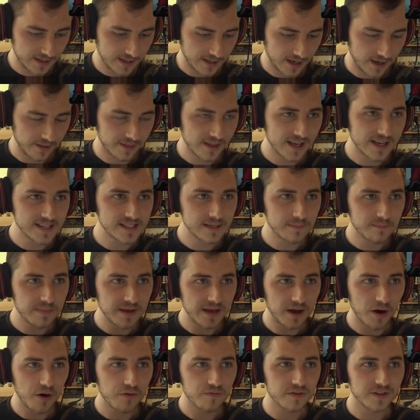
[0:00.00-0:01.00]
I think it's a
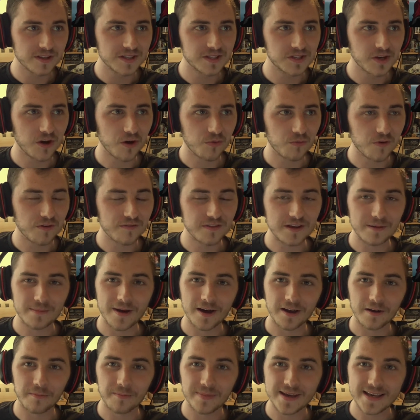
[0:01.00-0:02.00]
bit over the top with the
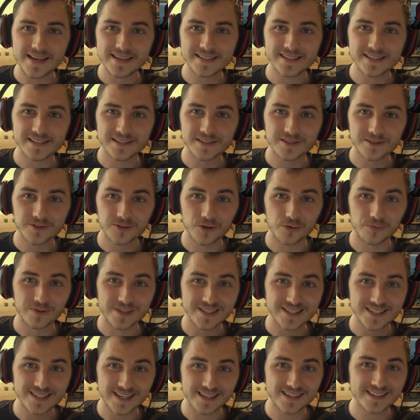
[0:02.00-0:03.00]
amount of pizzas and strawberry
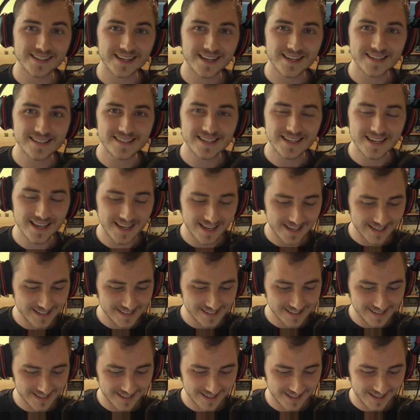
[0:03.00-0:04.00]
sundaes he
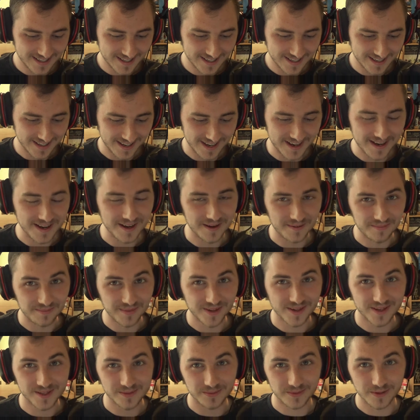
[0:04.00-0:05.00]
has,
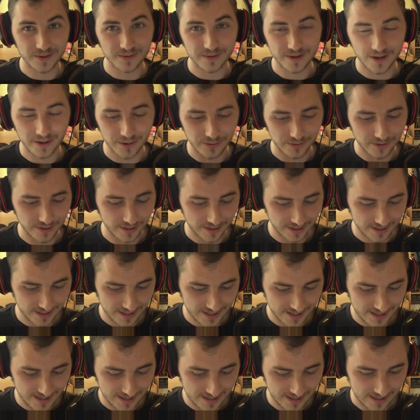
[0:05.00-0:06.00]
because we all know that
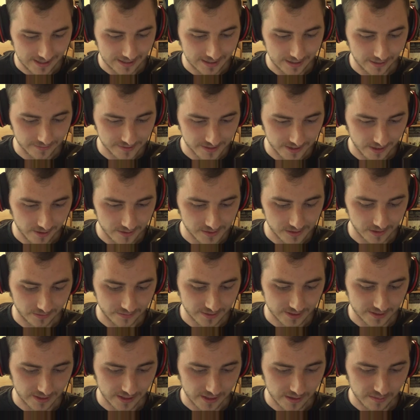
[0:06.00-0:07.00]
he loves those
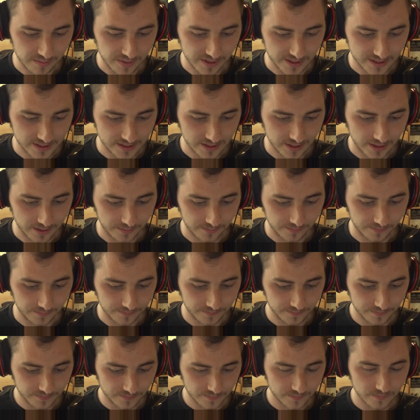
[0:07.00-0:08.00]
obviously, but
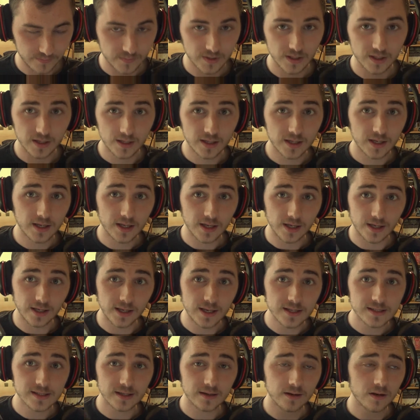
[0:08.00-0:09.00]

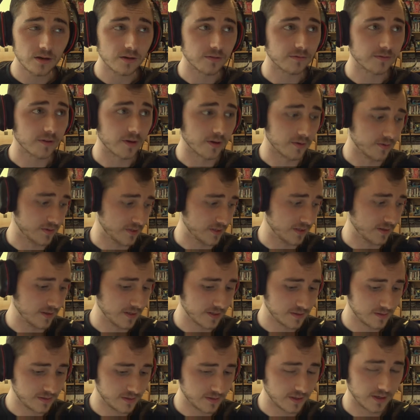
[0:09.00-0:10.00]
he eats a lot of those in
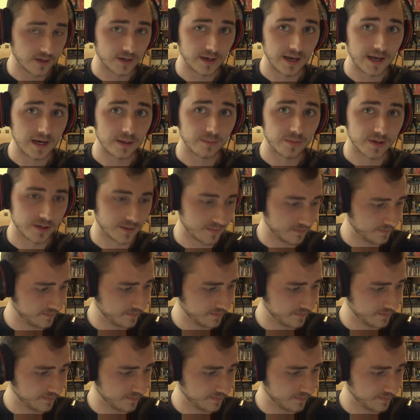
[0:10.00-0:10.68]
this anime.